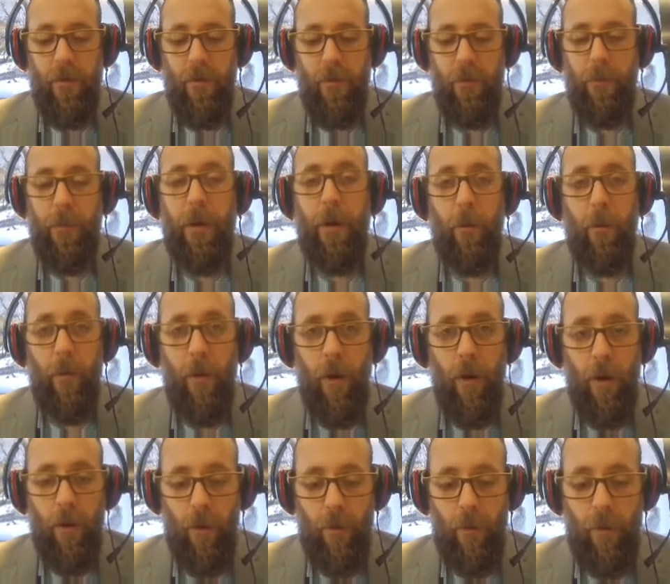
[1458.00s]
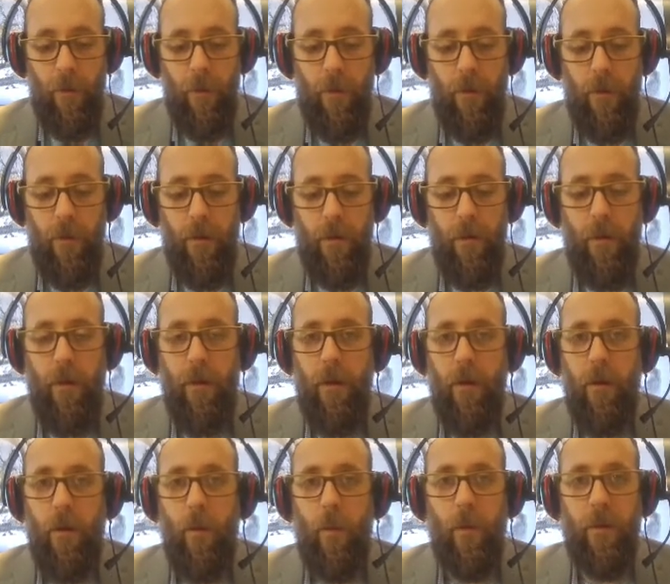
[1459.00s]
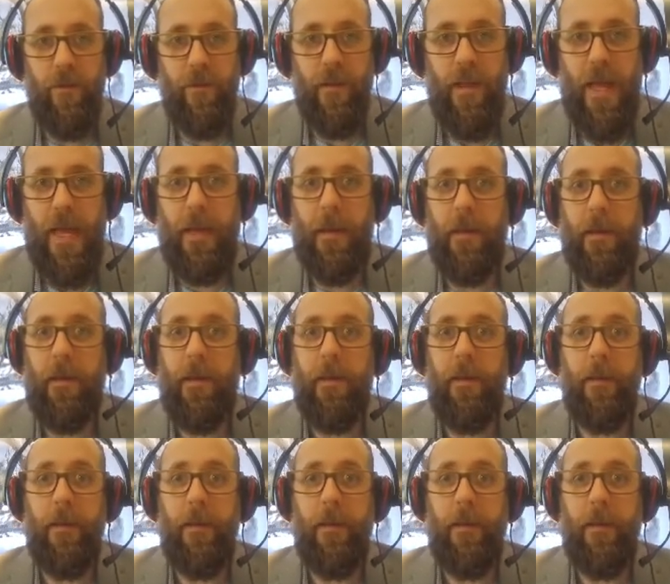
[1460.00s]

Perrault was like,